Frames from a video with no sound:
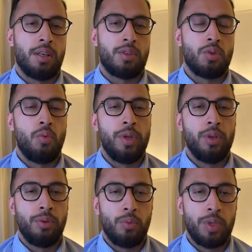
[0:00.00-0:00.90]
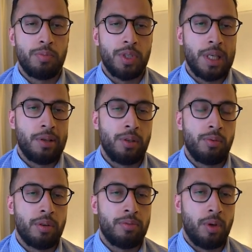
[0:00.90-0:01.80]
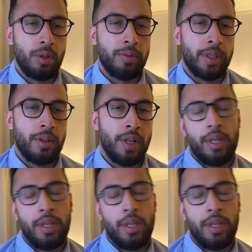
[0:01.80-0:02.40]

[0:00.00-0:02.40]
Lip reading: So we don't know which material we are following.